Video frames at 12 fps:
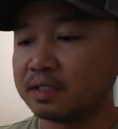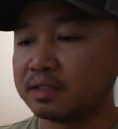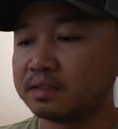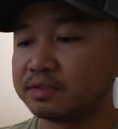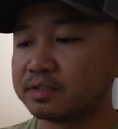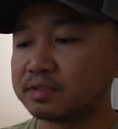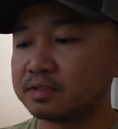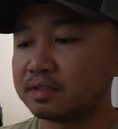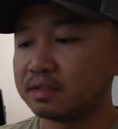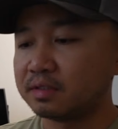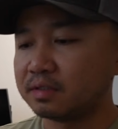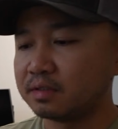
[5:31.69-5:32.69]
This is
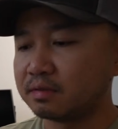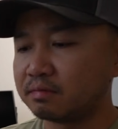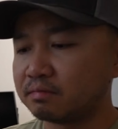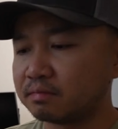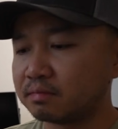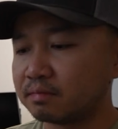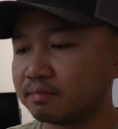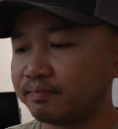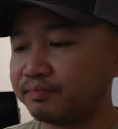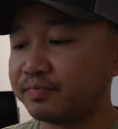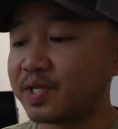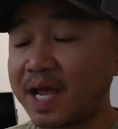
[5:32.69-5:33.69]
the
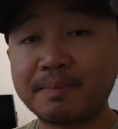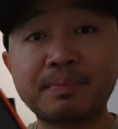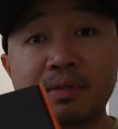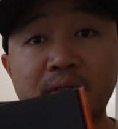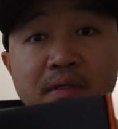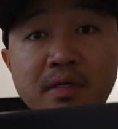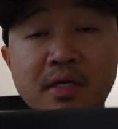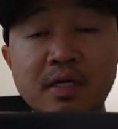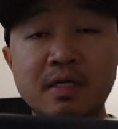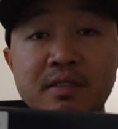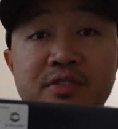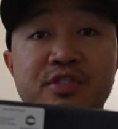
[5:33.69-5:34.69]
damper.
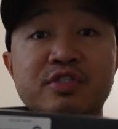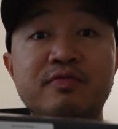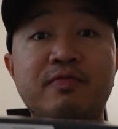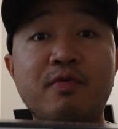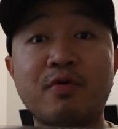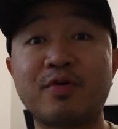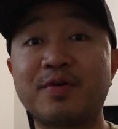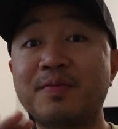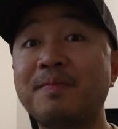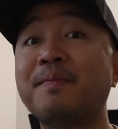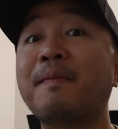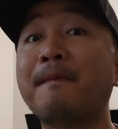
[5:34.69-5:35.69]
This is for
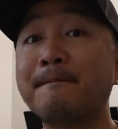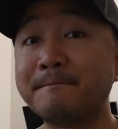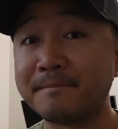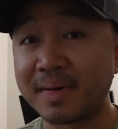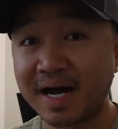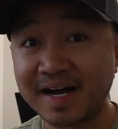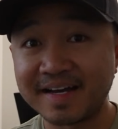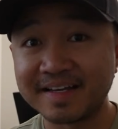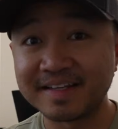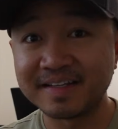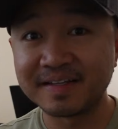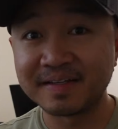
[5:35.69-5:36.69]
my